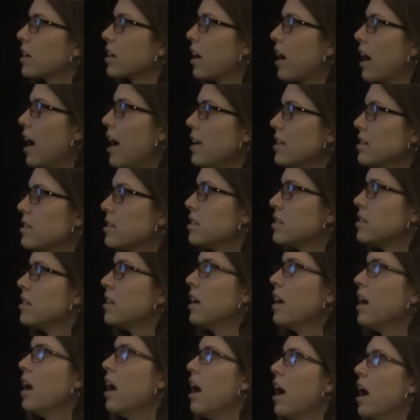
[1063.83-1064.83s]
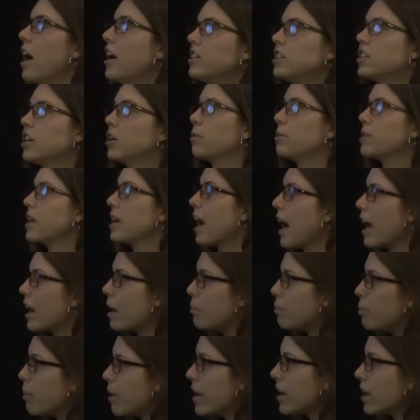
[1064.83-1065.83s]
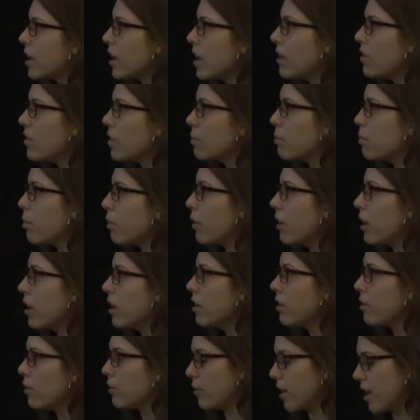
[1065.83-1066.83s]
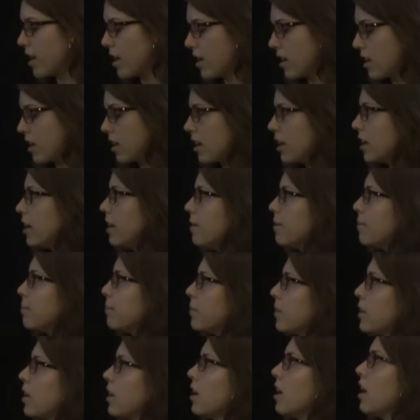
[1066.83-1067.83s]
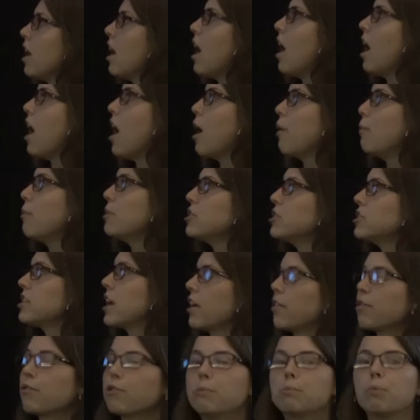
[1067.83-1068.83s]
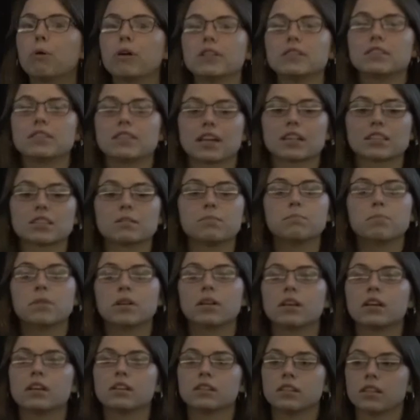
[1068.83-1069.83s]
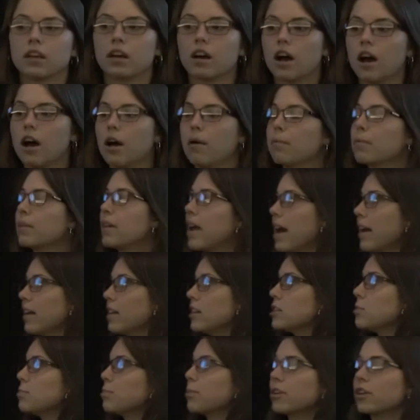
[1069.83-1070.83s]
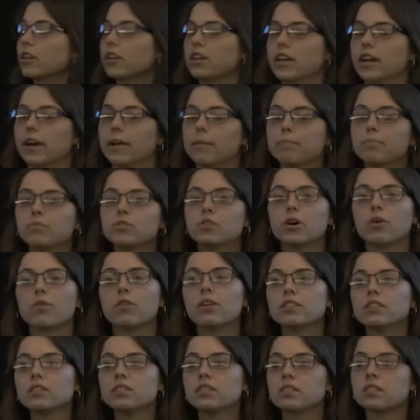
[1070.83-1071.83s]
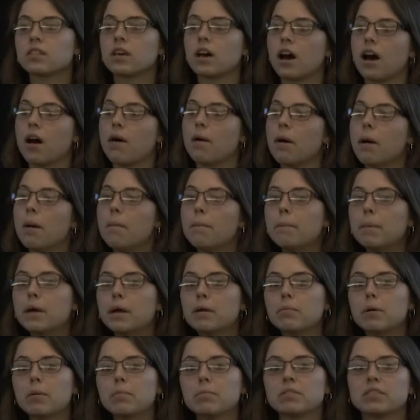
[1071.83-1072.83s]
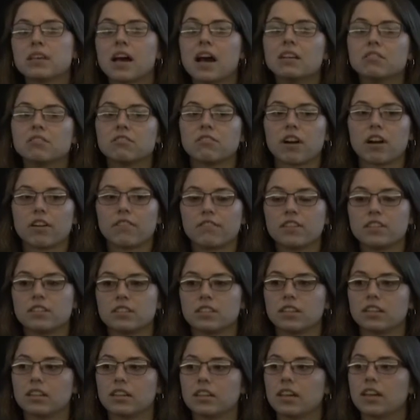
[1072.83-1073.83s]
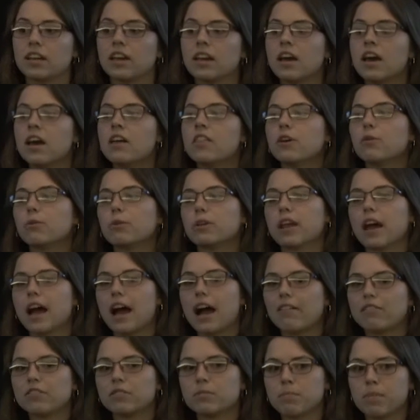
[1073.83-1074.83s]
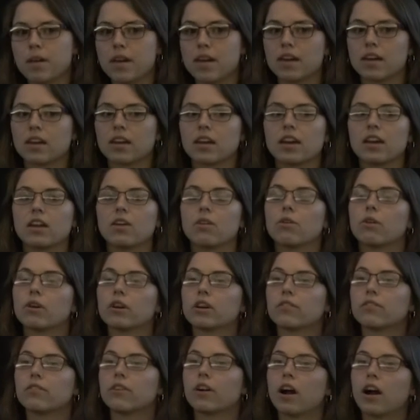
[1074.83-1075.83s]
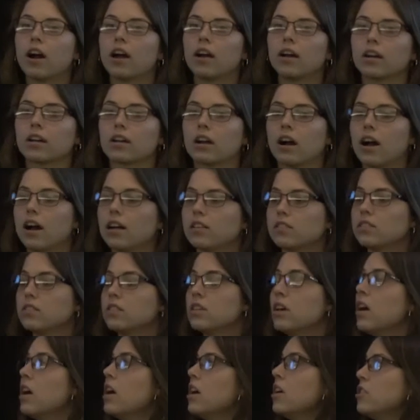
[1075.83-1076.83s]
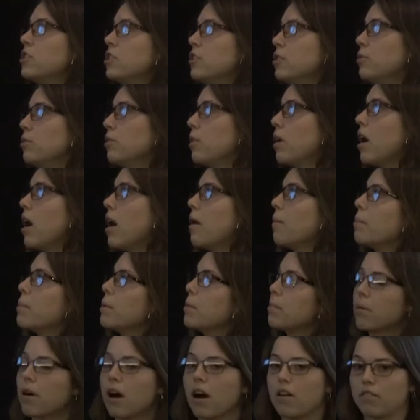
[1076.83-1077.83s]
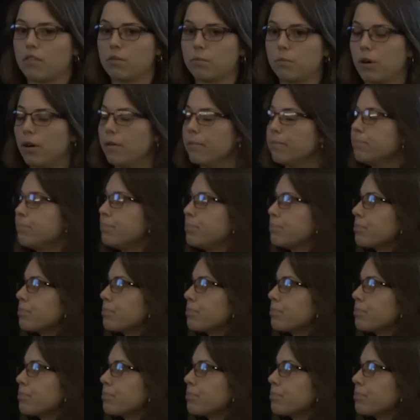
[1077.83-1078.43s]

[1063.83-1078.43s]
our costs until we had a break-even point right here, which is at 3.6 million gallons per year. So this is the minimum size of our facility that we have to make in order for our costs to be profitable.